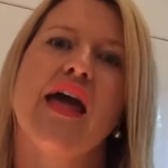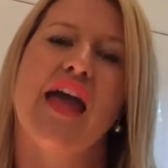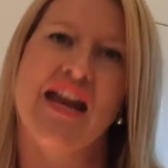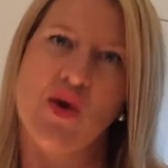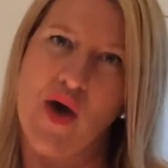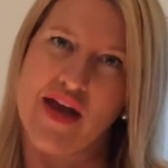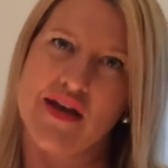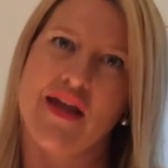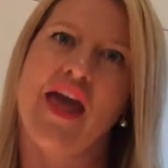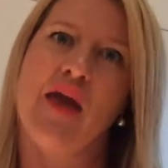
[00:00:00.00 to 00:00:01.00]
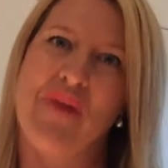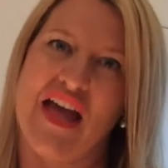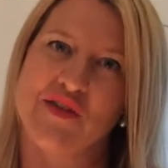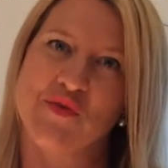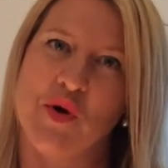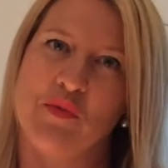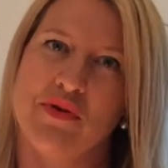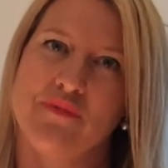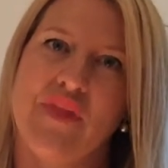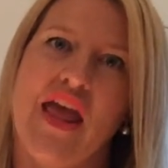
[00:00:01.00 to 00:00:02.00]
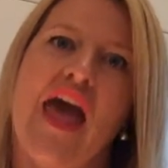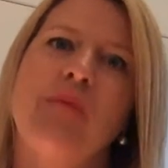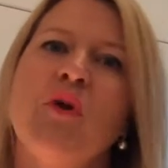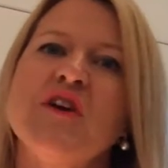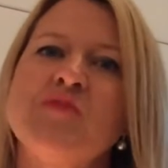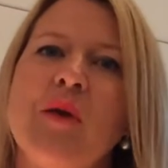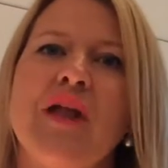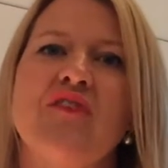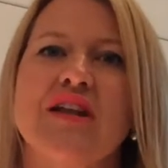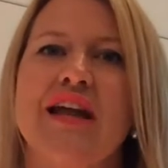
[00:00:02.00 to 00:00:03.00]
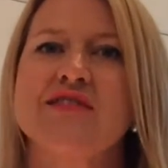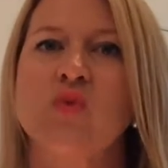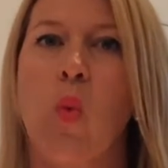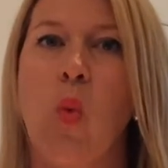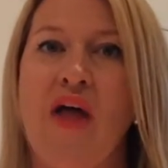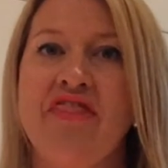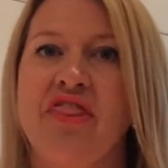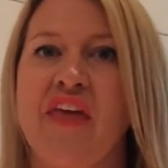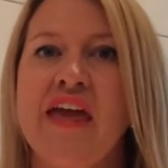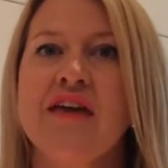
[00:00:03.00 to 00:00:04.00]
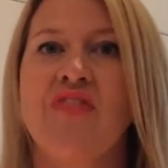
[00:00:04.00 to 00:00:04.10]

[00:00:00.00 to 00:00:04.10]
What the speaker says: Anyone can BakeSwap, and most people have at least one thing